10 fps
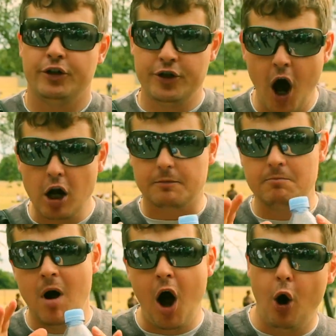not
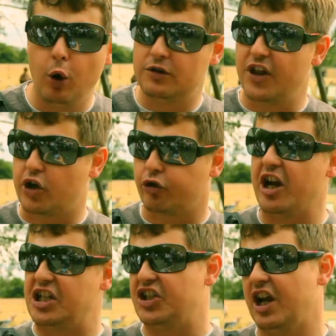mould the
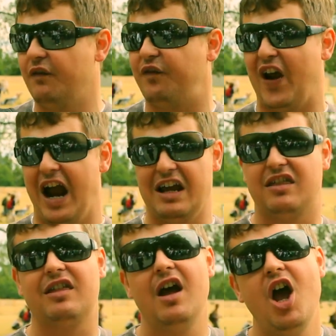Christian
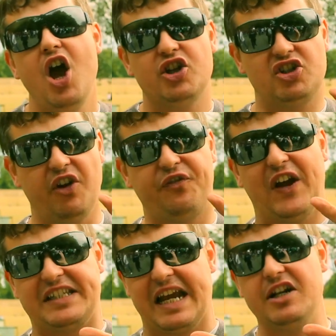faith to
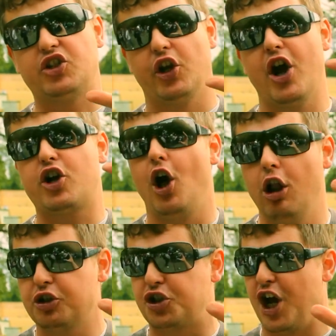fit into the
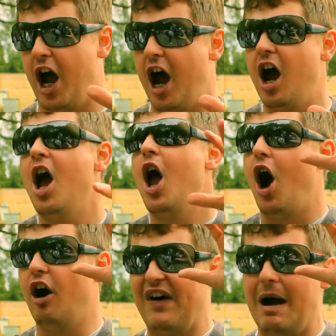culture
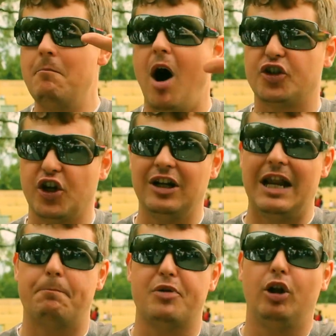of our modern
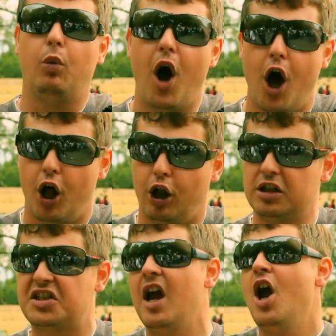liberal
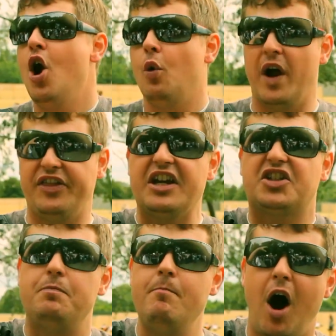world with
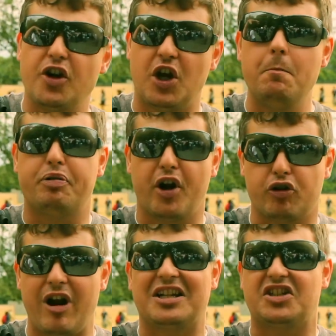its modern
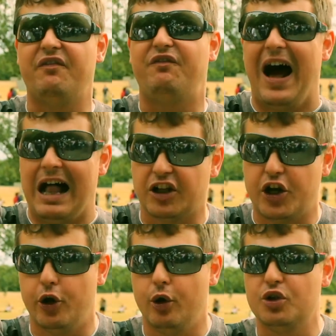progressive
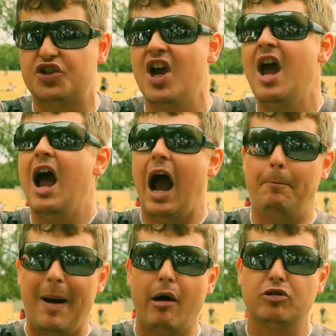values
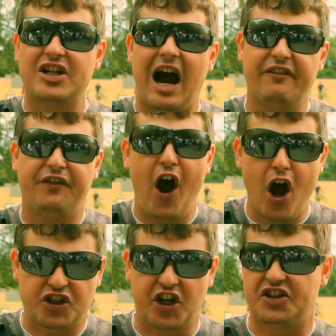about
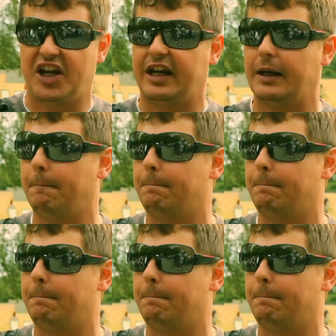diversity.